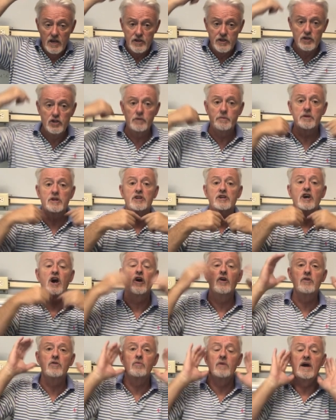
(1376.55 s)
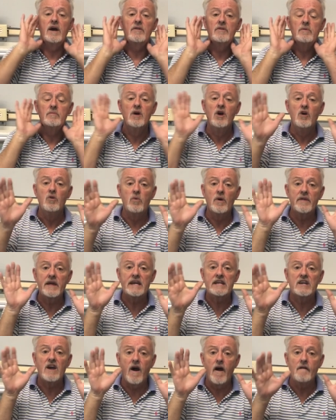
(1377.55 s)
You can put a cone around them where
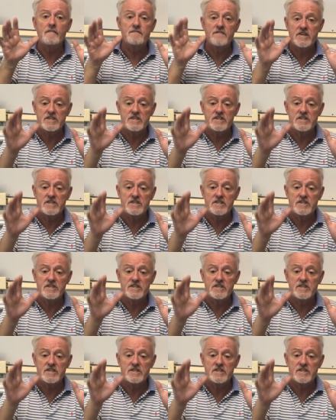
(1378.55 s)
they can't